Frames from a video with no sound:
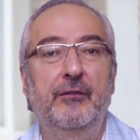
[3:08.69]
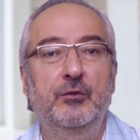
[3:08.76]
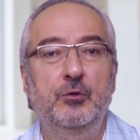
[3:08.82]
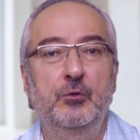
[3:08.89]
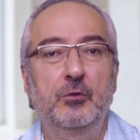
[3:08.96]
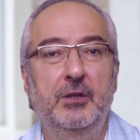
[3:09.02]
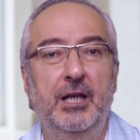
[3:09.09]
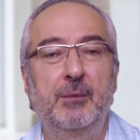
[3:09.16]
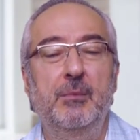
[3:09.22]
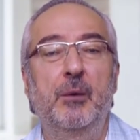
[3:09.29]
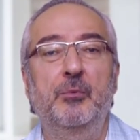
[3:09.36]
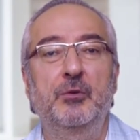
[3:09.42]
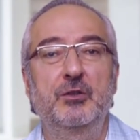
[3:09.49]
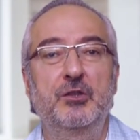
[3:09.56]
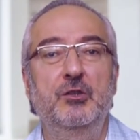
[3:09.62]
have to come
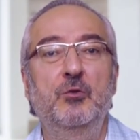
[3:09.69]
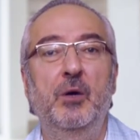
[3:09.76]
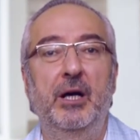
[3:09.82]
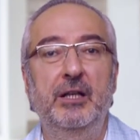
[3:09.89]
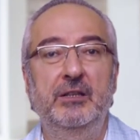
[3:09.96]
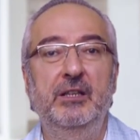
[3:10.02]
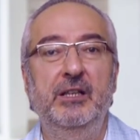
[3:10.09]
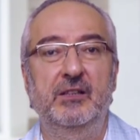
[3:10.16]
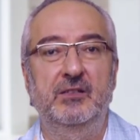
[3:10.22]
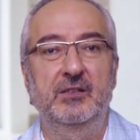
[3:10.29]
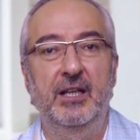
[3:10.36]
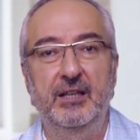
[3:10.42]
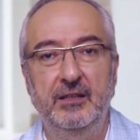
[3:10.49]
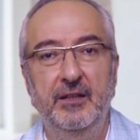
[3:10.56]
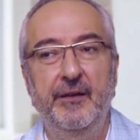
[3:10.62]
up with new
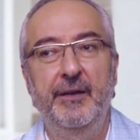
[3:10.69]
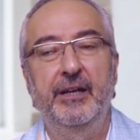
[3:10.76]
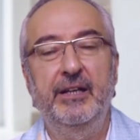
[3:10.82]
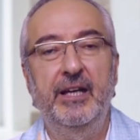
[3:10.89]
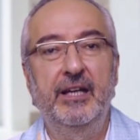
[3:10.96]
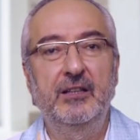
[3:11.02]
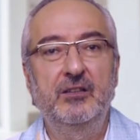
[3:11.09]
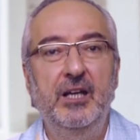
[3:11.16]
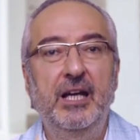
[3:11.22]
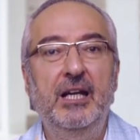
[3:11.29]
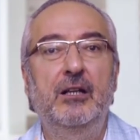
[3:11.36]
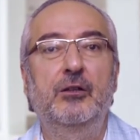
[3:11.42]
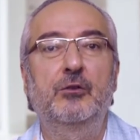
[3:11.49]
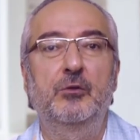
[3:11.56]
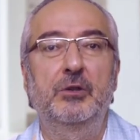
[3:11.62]
ideas that can
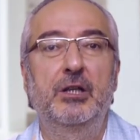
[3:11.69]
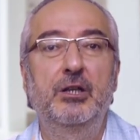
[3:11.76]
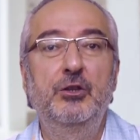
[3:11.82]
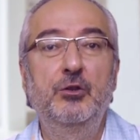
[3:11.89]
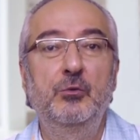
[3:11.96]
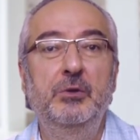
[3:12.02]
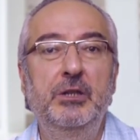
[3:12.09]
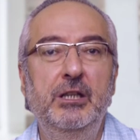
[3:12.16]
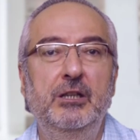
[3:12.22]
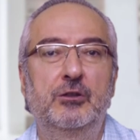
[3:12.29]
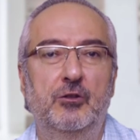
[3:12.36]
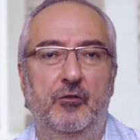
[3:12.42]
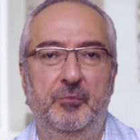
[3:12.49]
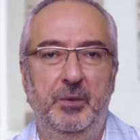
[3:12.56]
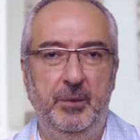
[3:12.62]
tailor to the new
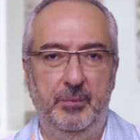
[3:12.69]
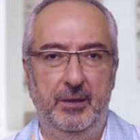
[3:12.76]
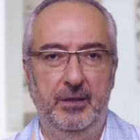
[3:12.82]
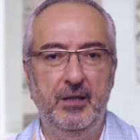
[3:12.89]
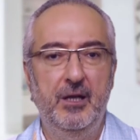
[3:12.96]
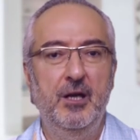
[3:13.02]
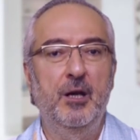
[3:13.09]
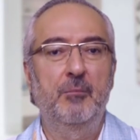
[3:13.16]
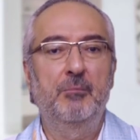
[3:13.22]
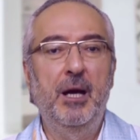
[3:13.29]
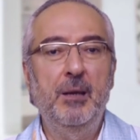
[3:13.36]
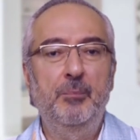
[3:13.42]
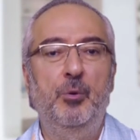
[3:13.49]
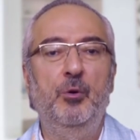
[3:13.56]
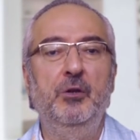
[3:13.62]
needs of people.
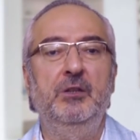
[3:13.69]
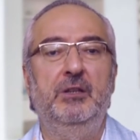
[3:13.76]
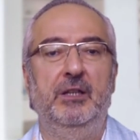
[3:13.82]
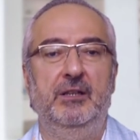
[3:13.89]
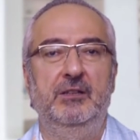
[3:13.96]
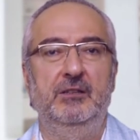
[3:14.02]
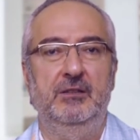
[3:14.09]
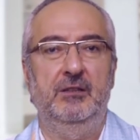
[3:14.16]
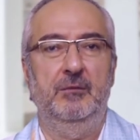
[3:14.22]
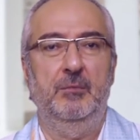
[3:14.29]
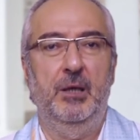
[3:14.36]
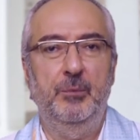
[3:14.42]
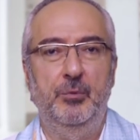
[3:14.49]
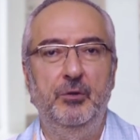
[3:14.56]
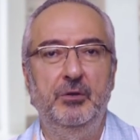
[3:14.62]
My point is,
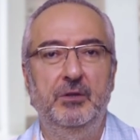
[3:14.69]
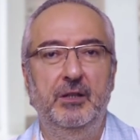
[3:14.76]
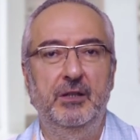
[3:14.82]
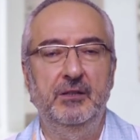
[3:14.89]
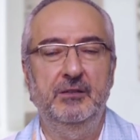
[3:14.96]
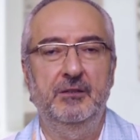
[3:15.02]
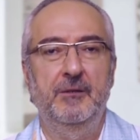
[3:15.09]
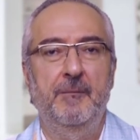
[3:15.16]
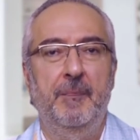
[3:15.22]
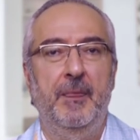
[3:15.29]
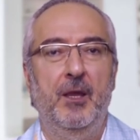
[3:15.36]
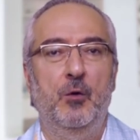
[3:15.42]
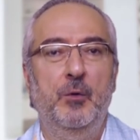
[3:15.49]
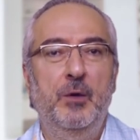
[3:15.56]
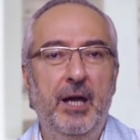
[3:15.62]
my point is,
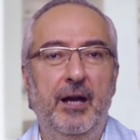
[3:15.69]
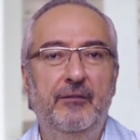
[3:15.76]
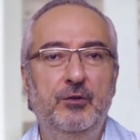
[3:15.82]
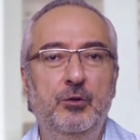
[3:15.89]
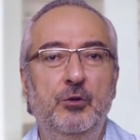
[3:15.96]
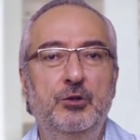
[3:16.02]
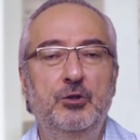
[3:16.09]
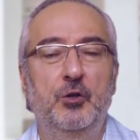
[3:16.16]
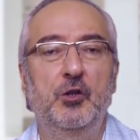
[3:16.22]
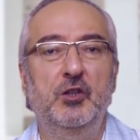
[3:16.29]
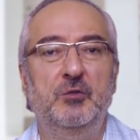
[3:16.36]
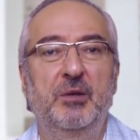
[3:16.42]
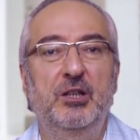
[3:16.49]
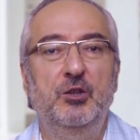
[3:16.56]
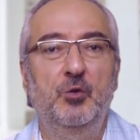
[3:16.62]
we have no
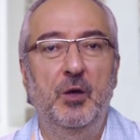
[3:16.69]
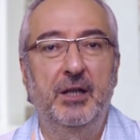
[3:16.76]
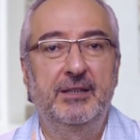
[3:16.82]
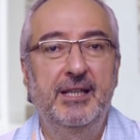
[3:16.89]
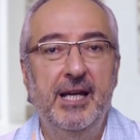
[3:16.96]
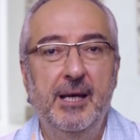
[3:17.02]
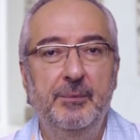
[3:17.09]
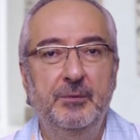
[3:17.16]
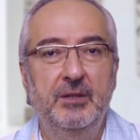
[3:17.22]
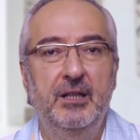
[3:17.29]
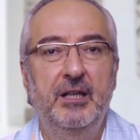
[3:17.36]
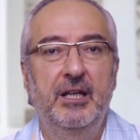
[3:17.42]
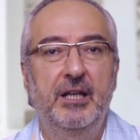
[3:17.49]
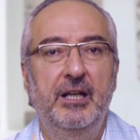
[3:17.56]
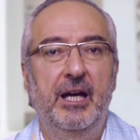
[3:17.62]
choice but to adapt
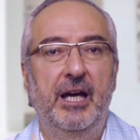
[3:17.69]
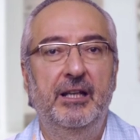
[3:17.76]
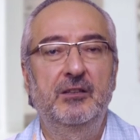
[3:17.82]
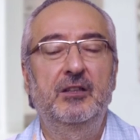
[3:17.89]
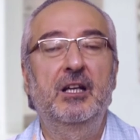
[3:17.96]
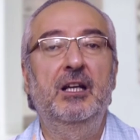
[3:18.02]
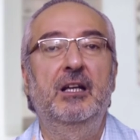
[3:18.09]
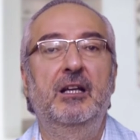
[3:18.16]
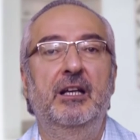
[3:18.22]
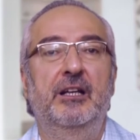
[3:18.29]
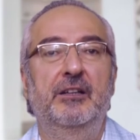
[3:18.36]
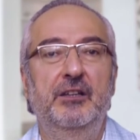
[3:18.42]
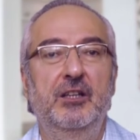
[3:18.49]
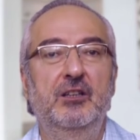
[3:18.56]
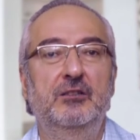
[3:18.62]
until
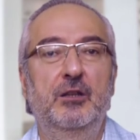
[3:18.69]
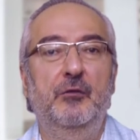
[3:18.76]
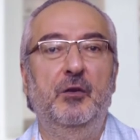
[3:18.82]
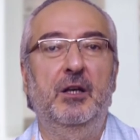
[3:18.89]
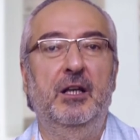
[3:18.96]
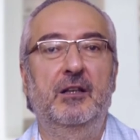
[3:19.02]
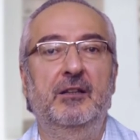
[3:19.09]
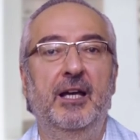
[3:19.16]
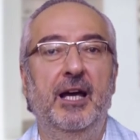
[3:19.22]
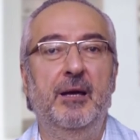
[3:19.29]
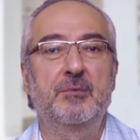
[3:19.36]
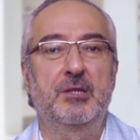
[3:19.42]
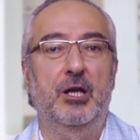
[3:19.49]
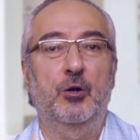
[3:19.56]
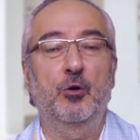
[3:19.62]
these difficult
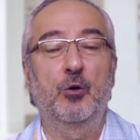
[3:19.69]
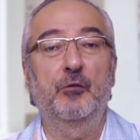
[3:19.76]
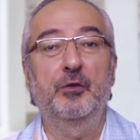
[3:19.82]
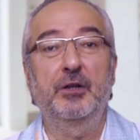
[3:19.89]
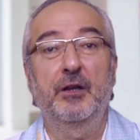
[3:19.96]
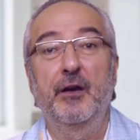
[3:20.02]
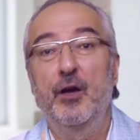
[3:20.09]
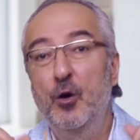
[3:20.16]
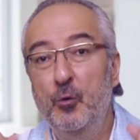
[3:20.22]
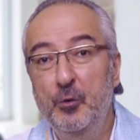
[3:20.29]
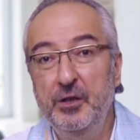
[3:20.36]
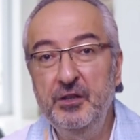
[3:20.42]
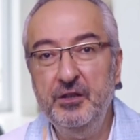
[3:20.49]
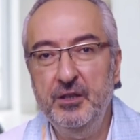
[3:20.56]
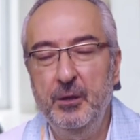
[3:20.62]
times are over
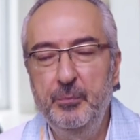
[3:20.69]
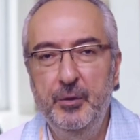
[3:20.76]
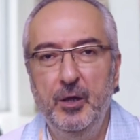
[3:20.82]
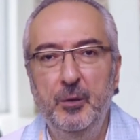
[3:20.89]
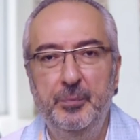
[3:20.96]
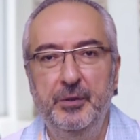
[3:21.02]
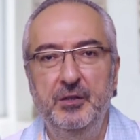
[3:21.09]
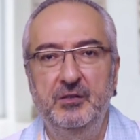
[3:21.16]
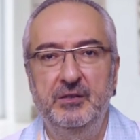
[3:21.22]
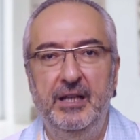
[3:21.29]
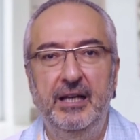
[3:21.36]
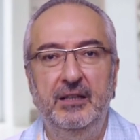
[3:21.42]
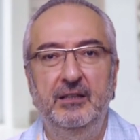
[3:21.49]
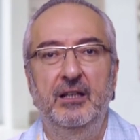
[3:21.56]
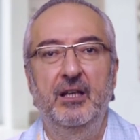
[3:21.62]
with the purpose
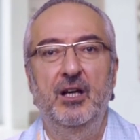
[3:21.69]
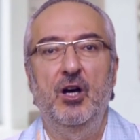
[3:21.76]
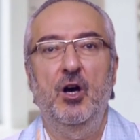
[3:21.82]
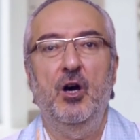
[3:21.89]
that